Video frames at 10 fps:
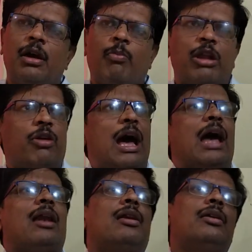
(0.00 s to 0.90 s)
But you are
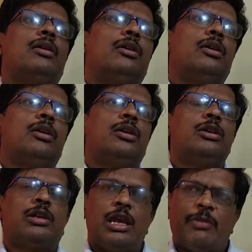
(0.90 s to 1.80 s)
all
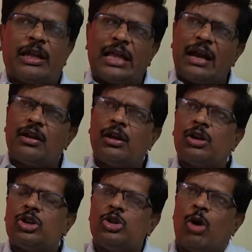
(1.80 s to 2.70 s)
dreaming
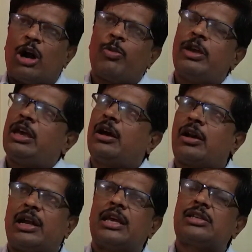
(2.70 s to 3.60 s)
that you want to be
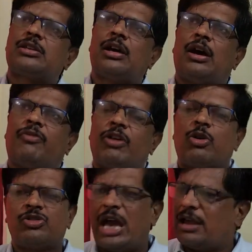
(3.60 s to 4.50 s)
greatest
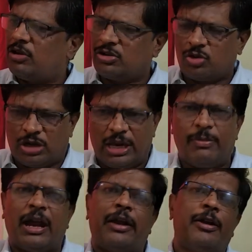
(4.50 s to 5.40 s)
fellows. Yeah, you have to
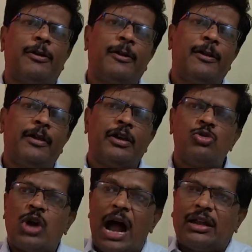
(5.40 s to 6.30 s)
dream it.
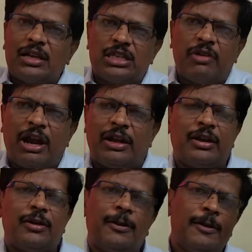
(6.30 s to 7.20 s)
You can't achieve
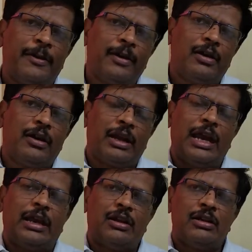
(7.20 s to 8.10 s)
it.
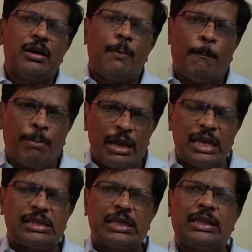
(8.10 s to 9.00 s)
Right?
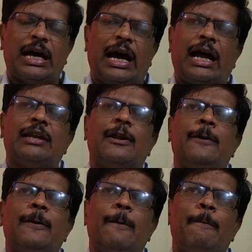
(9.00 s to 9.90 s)
Please see that